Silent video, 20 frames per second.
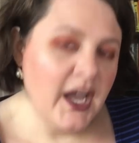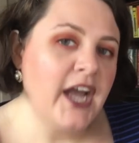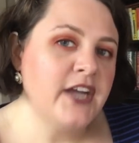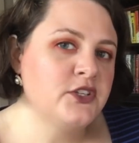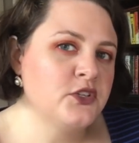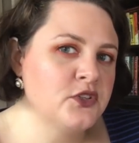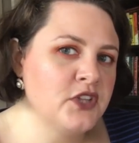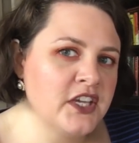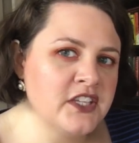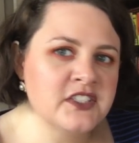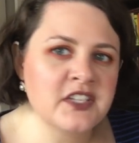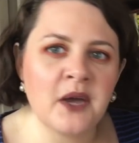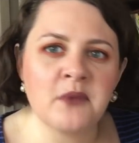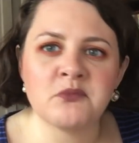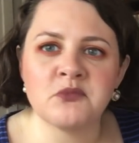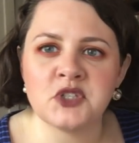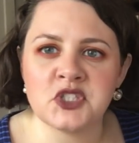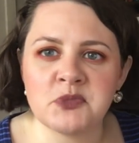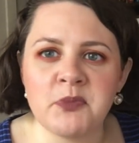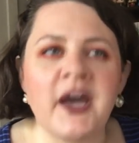I do think
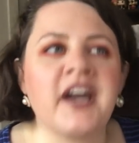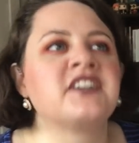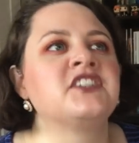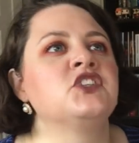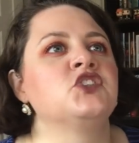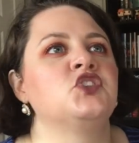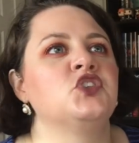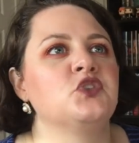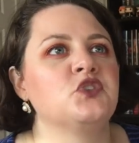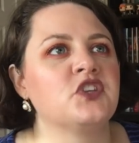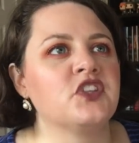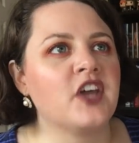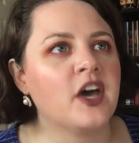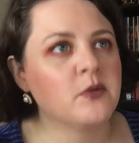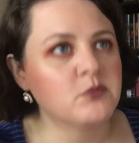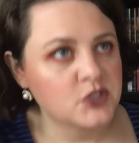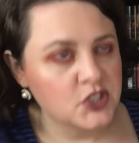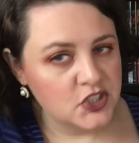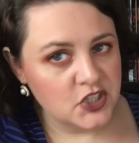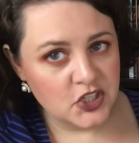some respect is due to
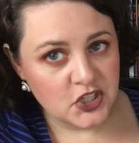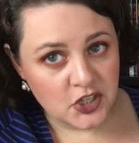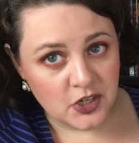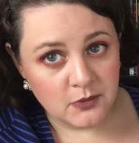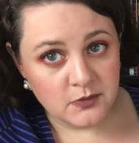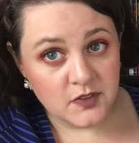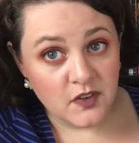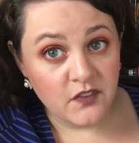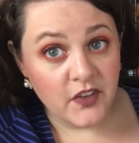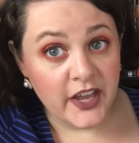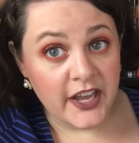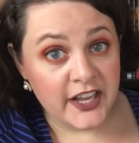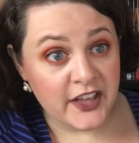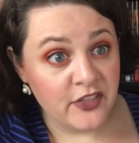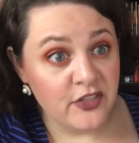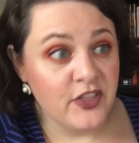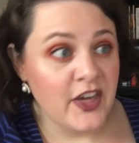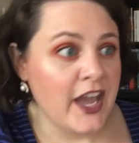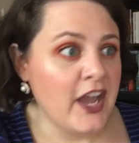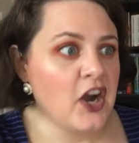them just in terms of
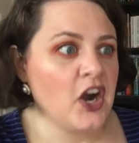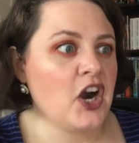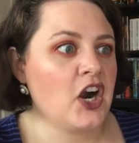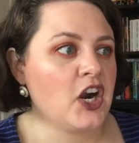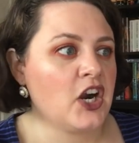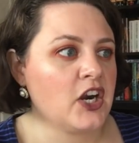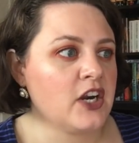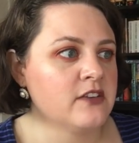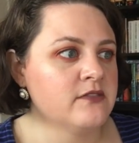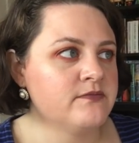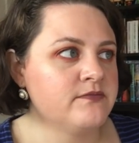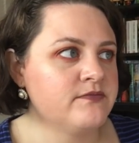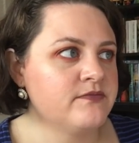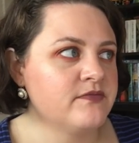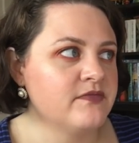like they are